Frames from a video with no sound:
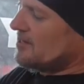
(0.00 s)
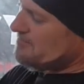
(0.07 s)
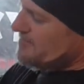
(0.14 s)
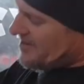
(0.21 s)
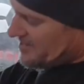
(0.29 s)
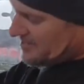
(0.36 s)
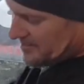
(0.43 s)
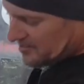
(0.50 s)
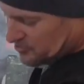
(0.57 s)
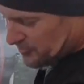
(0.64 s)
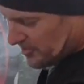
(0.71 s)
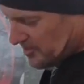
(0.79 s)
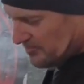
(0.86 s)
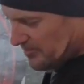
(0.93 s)
I made this
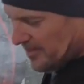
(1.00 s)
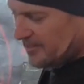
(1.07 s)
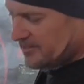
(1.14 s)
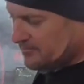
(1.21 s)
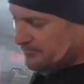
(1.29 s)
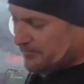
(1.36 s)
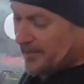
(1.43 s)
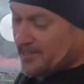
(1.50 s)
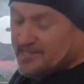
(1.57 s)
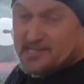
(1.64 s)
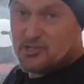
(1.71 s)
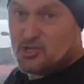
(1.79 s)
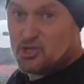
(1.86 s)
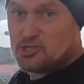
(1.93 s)

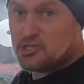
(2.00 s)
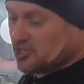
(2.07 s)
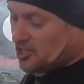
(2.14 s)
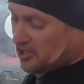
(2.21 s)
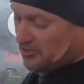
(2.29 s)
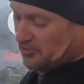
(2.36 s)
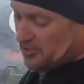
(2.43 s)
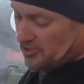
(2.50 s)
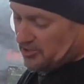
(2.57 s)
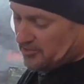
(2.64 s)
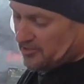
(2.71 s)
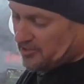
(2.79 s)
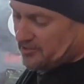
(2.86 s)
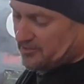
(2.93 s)
rebate just so
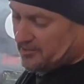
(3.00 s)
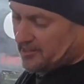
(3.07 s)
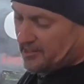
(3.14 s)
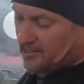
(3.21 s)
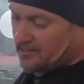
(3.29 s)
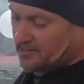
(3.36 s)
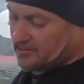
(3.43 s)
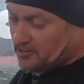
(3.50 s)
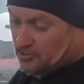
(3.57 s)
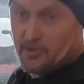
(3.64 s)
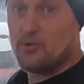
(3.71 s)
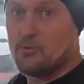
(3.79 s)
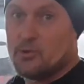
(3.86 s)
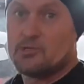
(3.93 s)
that the
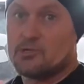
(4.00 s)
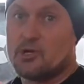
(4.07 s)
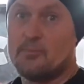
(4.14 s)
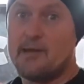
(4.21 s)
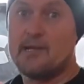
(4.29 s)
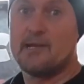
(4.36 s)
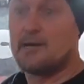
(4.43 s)
grill would come in